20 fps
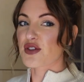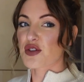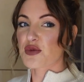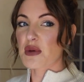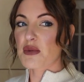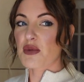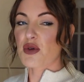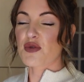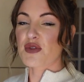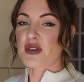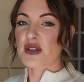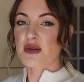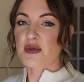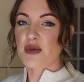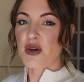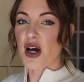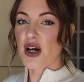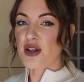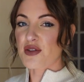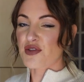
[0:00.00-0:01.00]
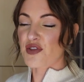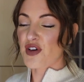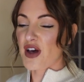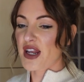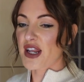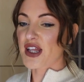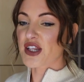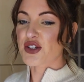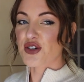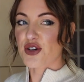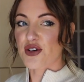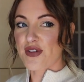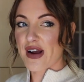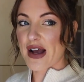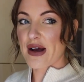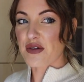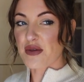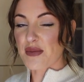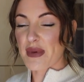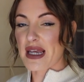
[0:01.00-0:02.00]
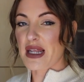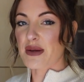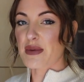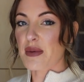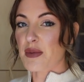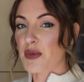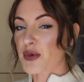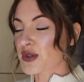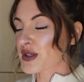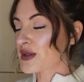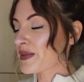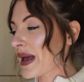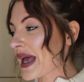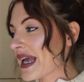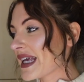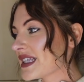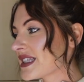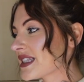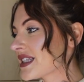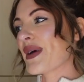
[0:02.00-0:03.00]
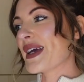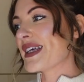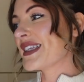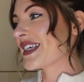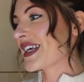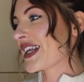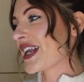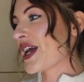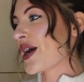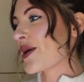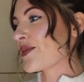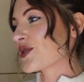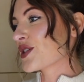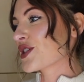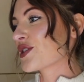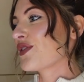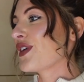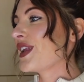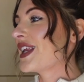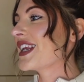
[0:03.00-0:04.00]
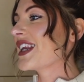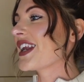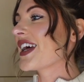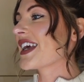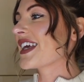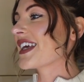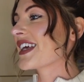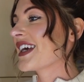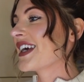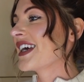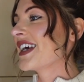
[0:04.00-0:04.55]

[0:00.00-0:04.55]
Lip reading: I've just been moving some garden furniture around and making a bit more space. Basically, I'm just feeling like